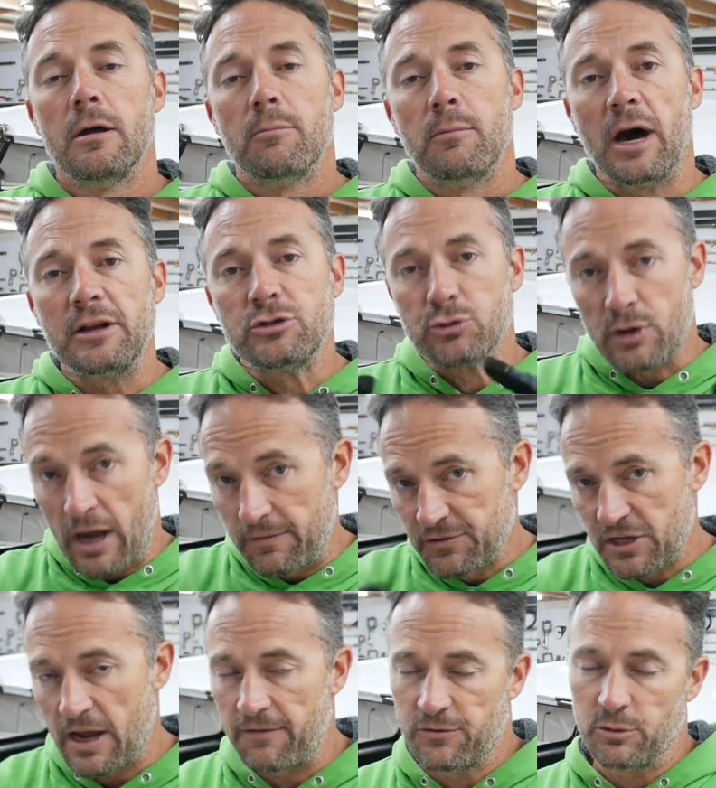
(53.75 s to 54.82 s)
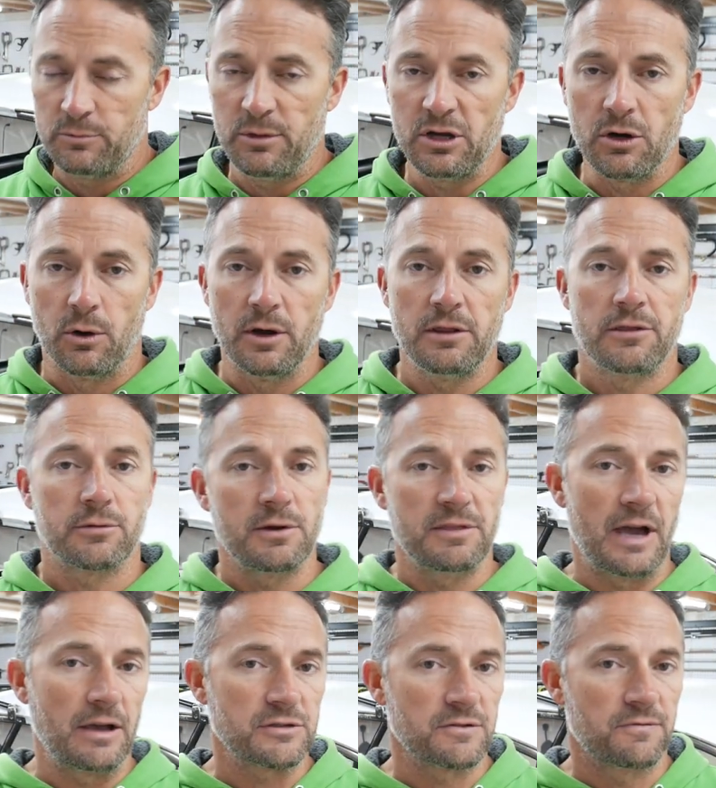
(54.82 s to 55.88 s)
my drive shaft would be going
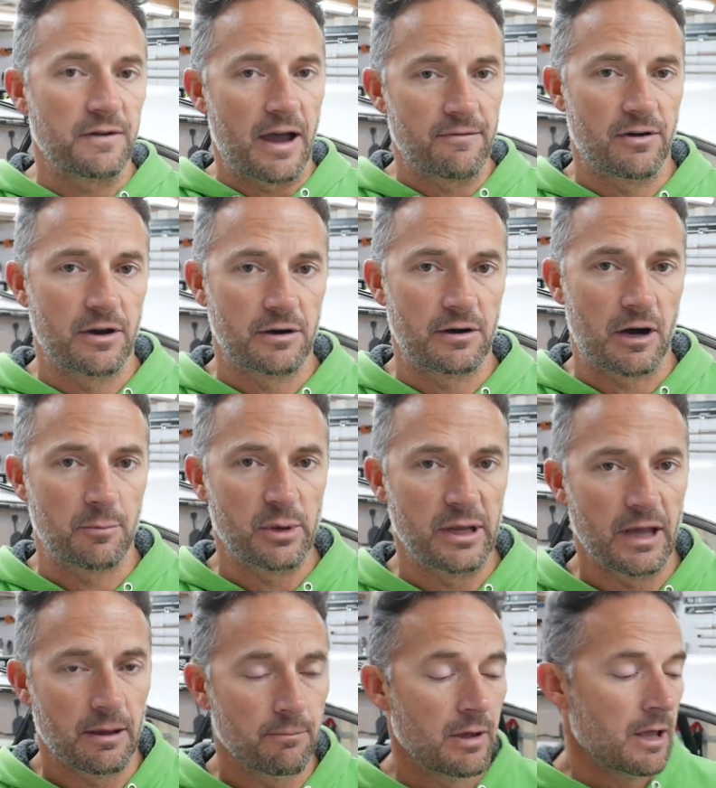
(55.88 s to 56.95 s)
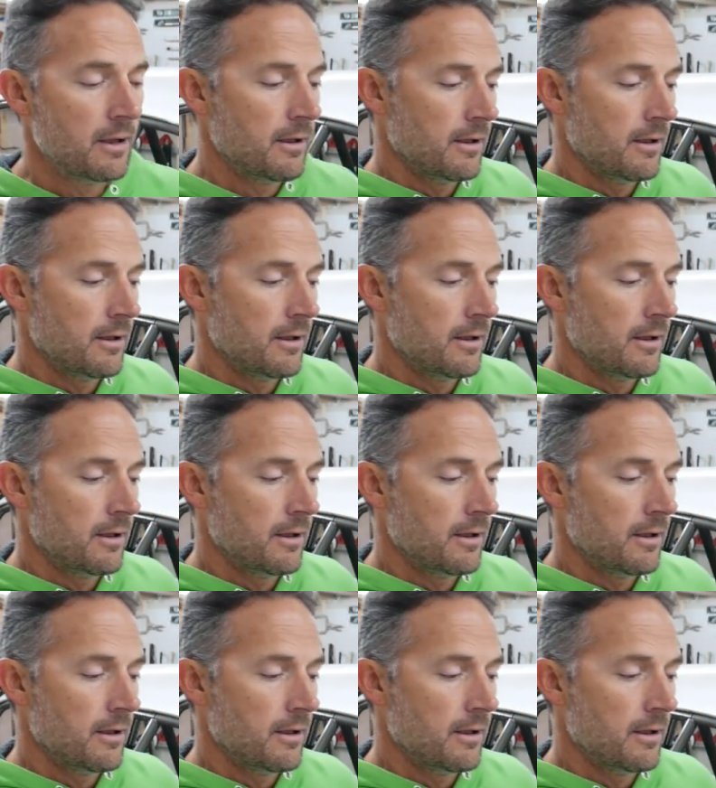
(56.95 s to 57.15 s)
3,500 RPM.